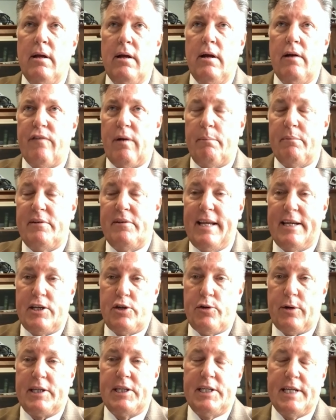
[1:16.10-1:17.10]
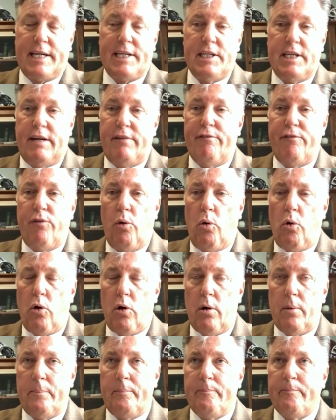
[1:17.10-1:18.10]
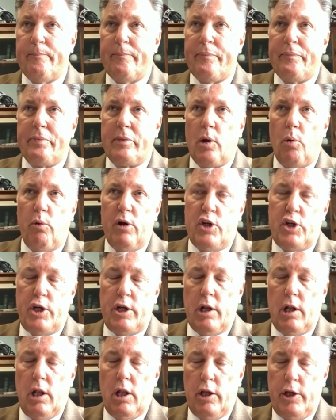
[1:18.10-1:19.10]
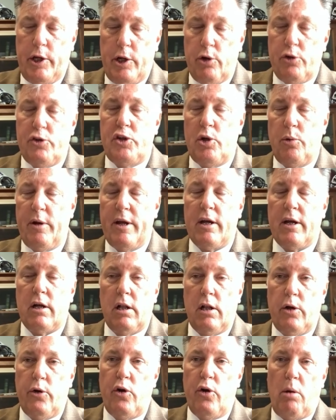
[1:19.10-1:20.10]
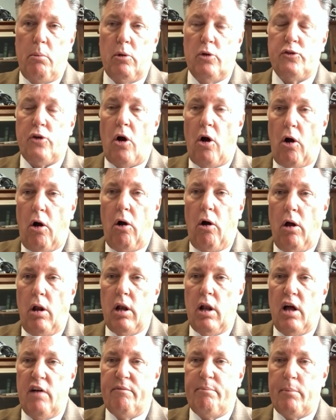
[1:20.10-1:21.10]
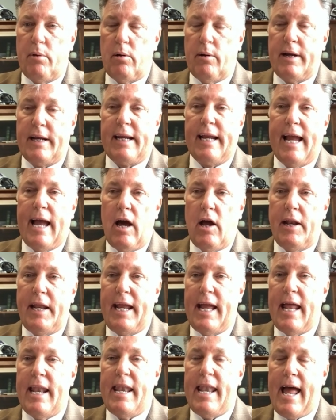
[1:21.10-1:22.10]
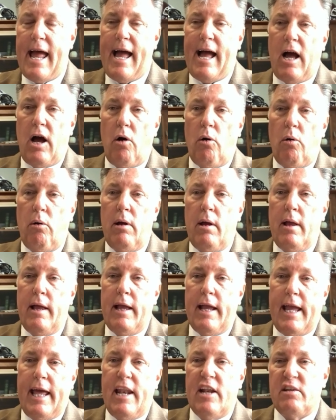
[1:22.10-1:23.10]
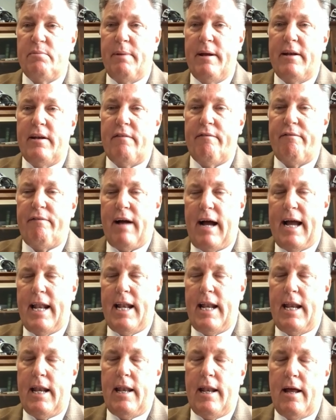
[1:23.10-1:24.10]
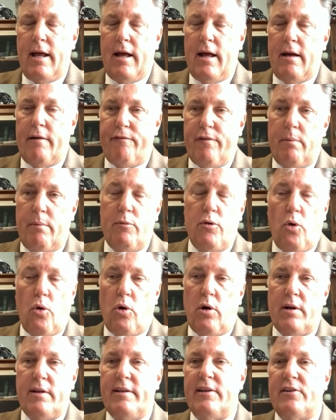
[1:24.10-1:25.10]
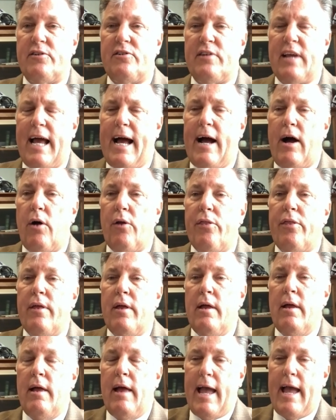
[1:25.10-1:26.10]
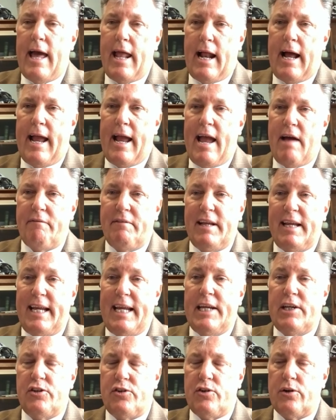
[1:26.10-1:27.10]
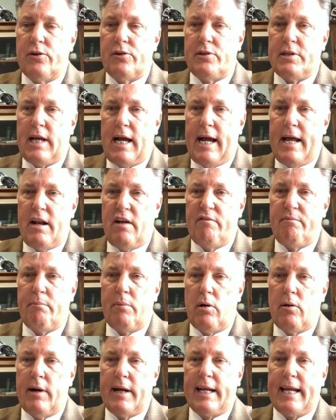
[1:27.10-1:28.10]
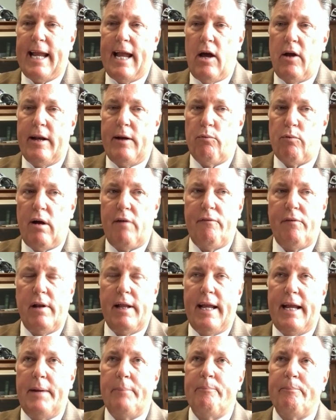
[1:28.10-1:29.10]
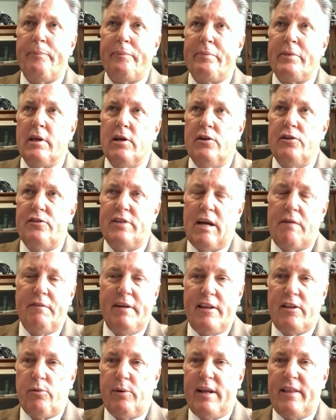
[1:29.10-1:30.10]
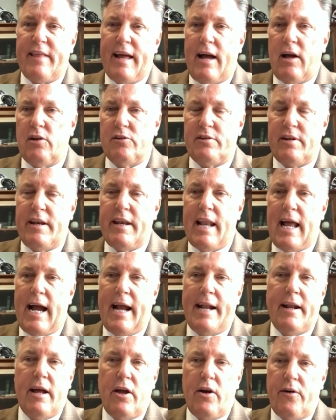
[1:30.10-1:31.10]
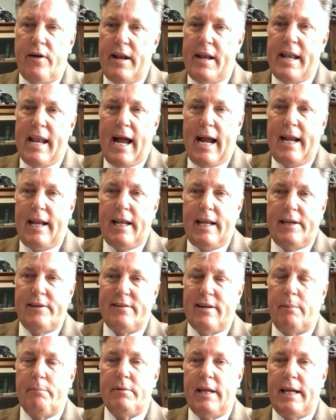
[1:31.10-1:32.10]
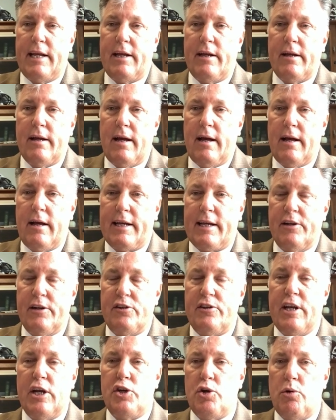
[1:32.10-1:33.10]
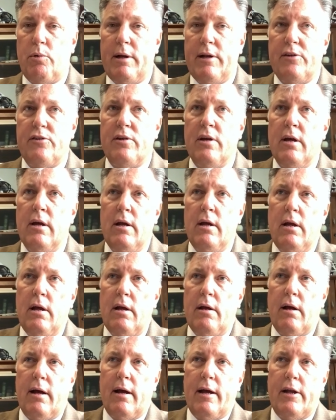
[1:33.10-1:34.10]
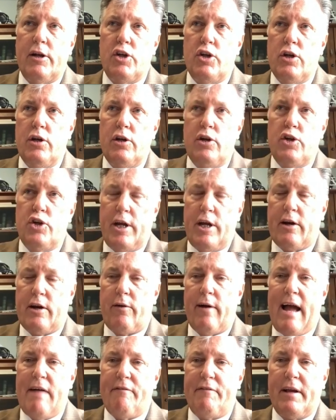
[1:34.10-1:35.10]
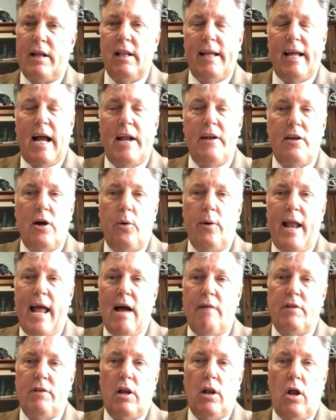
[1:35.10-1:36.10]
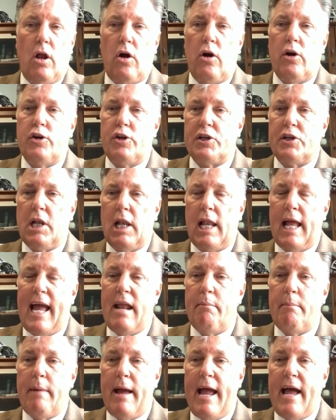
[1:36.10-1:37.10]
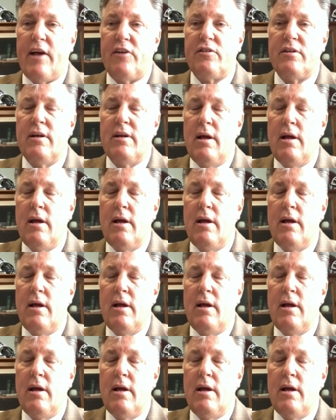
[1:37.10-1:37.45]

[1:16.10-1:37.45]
from District 64, which used to include almost all of Murray County. And now it has been divided from north to south. And I have the eastern side of Murray County, roughly 73,990 something constituents. Geographically, I don't have the largest landmass,